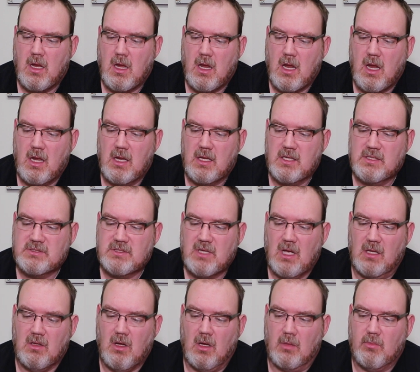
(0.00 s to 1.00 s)
it is
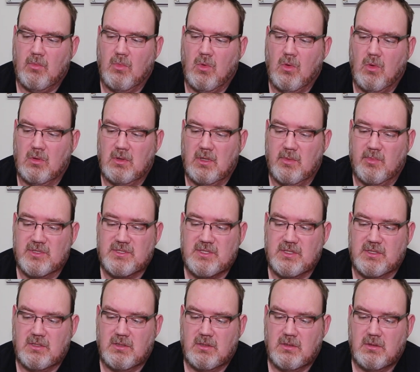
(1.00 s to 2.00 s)
a lot more
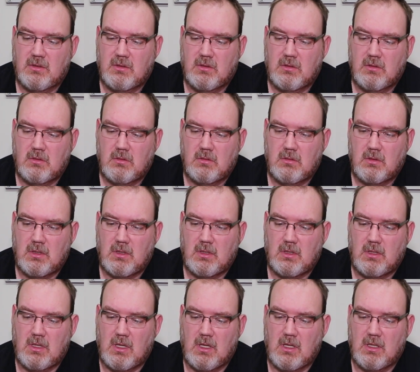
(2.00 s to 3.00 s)
limited
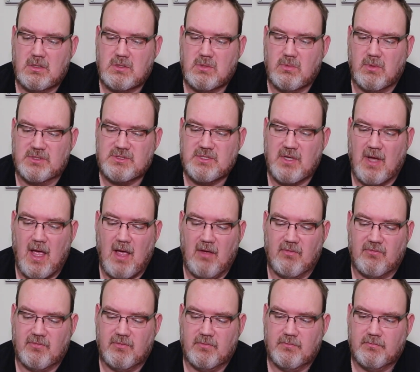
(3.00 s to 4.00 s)
to what you
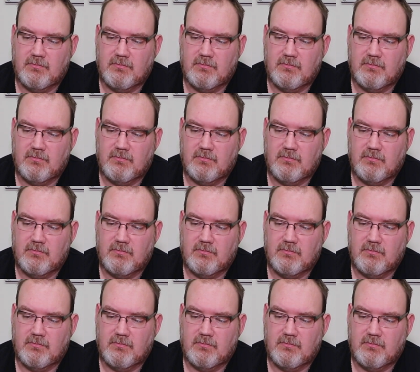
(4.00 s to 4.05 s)
have.